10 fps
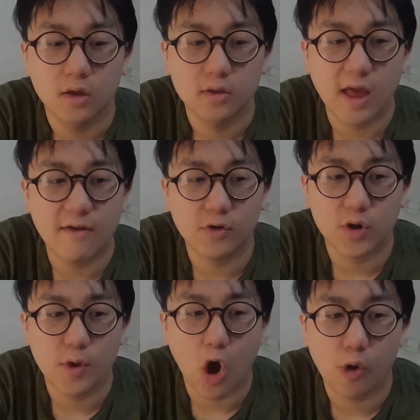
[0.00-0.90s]
they have
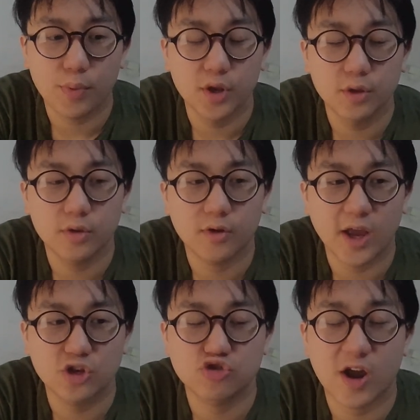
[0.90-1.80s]
incredibly opulent,
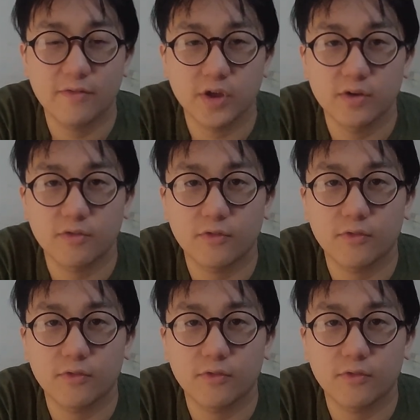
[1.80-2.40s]
extravagant,